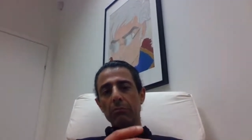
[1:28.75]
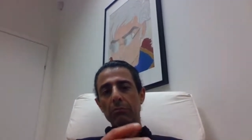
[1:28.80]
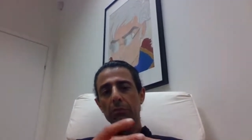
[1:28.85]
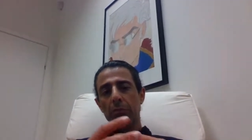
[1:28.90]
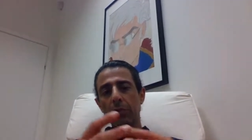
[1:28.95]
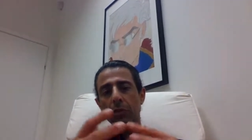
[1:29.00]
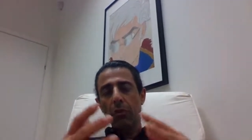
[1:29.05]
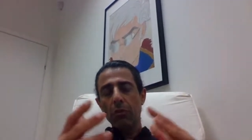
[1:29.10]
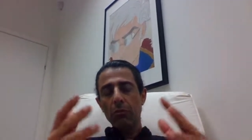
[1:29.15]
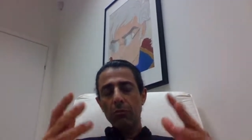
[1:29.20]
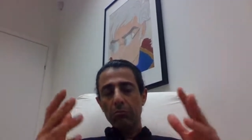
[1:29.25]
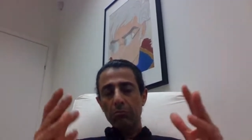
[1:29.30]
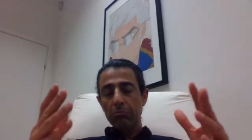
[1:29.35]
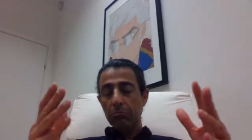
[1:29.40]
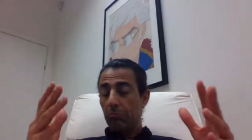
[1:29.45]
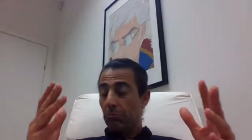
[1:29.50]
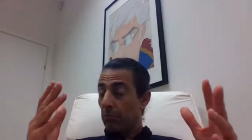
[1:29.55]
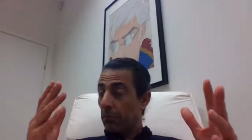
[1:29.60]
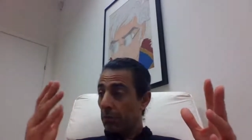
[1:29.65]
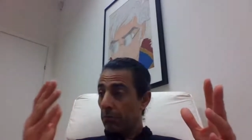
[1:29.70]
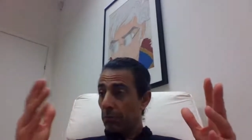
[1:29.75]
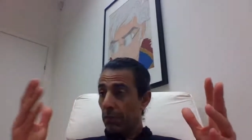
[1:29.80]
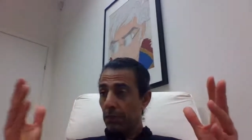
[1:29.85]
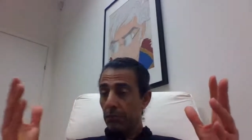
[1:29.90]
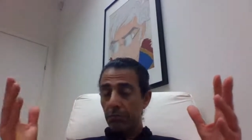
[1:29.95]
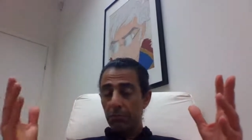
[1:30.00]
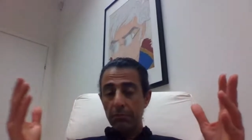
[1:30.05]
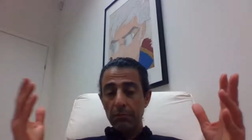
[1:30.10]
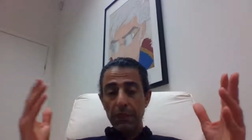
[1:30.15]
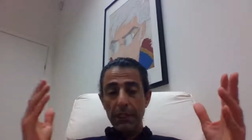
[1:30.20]
So
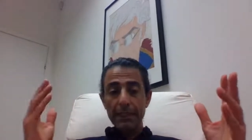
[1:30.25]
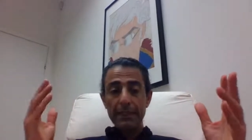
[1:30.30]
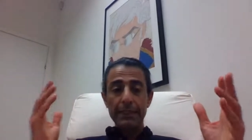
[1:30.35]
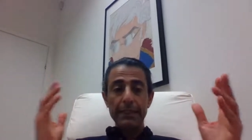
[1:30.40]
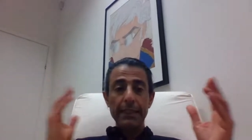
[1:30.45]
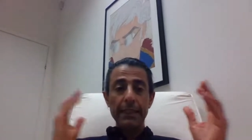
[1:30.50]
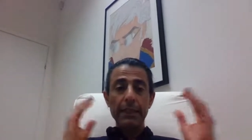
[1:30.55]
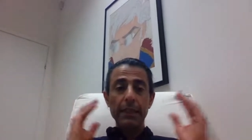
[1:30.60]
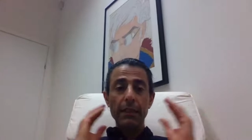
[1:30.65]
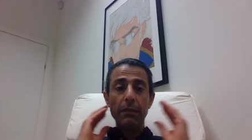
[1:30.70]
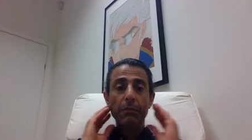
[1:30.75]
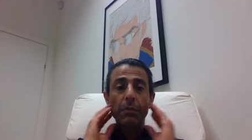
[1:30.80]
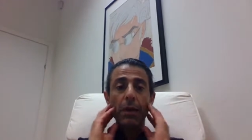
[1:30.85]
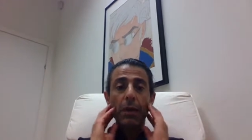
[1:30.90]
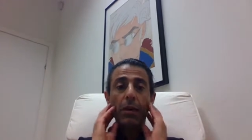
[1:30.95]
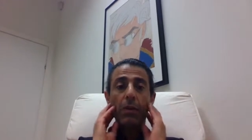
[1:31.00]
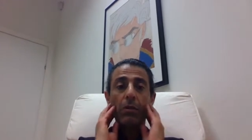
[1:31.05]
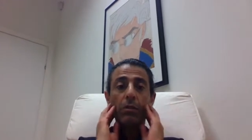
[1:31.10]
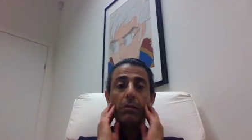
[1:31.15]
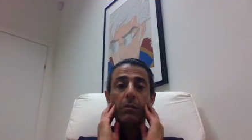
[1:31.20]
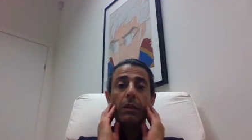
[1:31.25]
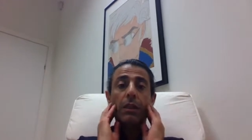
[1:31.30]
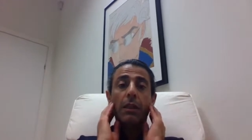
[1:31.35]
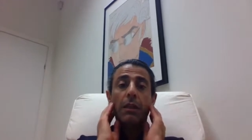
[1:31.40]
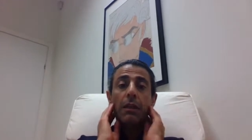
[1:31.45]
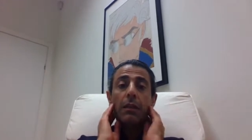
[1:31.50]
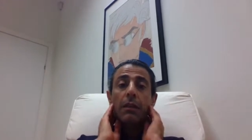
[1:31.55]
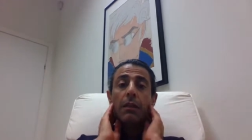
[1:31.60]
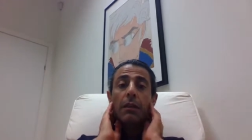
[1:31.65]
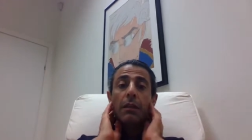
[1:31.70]
let's think about,
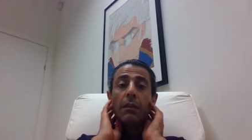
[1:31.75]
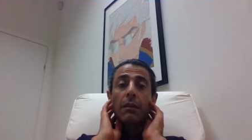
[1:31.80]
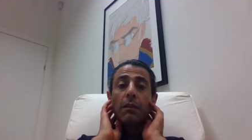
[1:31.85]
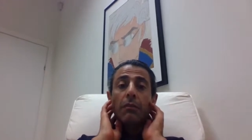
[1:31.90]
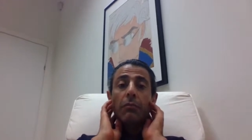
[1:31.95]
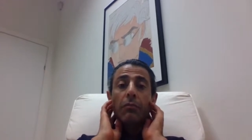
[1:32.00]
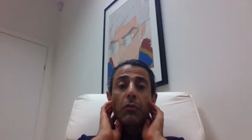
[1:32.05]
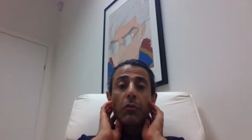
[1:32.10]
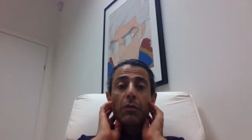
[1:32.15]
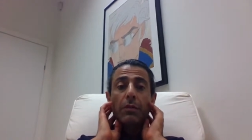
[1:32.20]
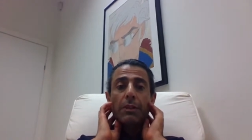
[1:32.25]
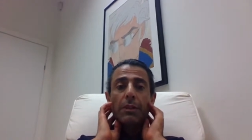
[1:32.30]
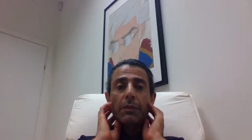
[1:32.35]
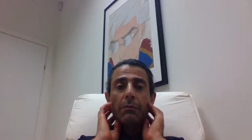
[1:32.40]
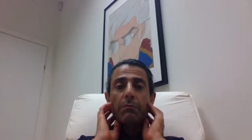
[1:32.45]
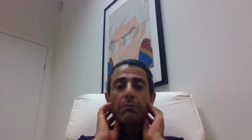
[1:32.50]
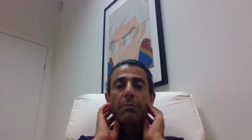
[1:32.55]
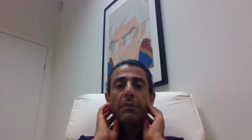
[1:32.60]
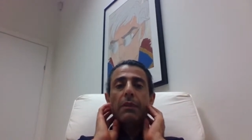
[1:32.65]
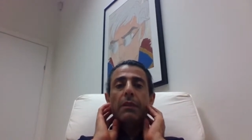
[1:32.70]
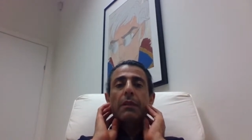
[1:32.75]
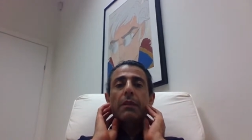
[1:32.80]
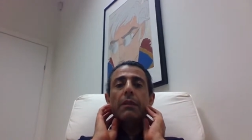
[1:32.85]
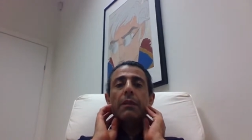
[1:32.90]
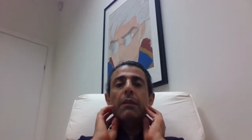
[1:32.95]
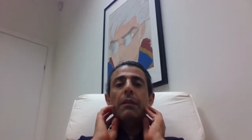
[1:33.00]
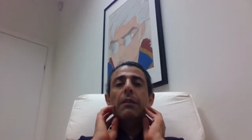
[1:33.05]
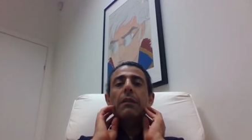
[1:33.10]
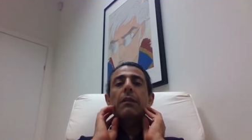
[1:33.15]
for example,